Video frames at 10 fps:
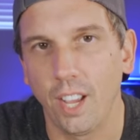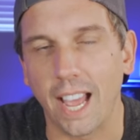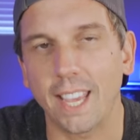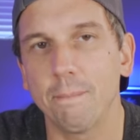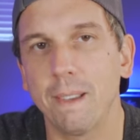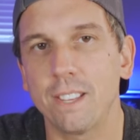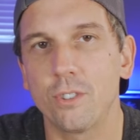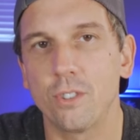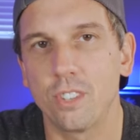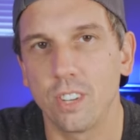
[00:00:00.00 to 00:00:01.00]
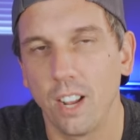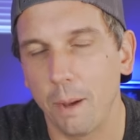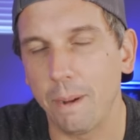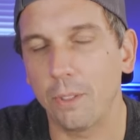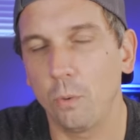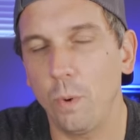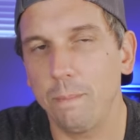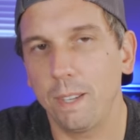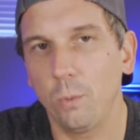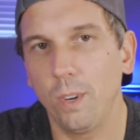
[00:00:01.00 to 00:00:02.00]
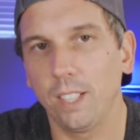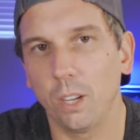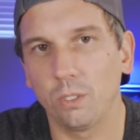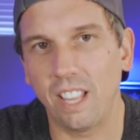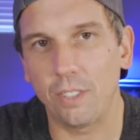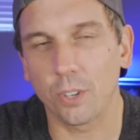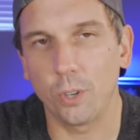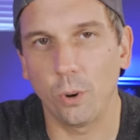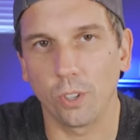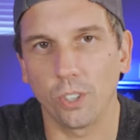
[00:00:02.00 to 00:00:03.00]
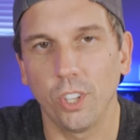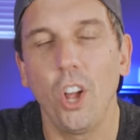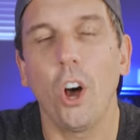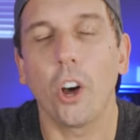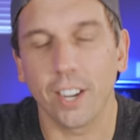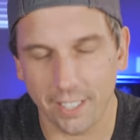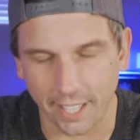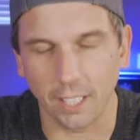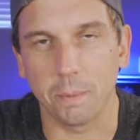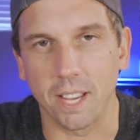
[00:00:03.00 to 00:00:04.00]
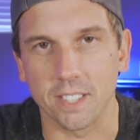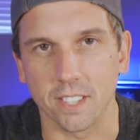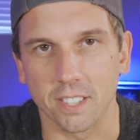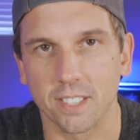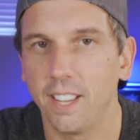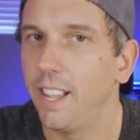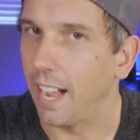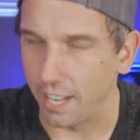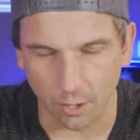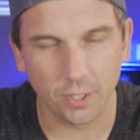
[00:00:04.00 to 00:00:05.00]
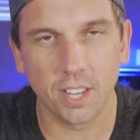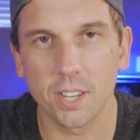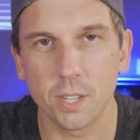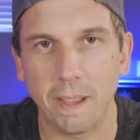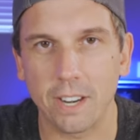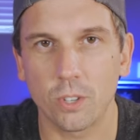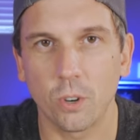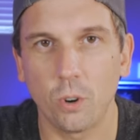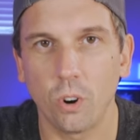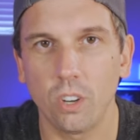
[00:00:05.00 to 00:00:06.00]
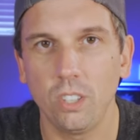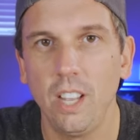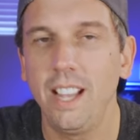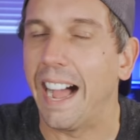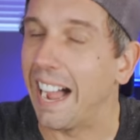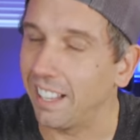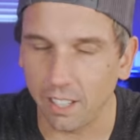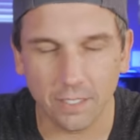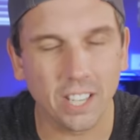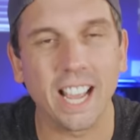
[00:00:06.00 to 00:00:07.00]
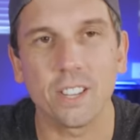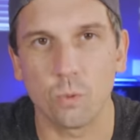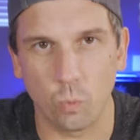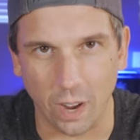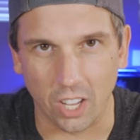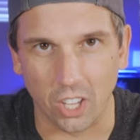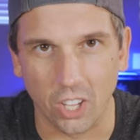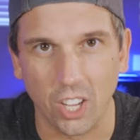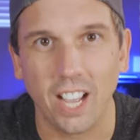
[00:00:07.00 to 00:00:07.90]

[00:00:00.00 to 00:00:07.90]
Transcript: I get messaged about the weeping willow leather coral on a daily basis. I know that it is a magical coral. I love it as well.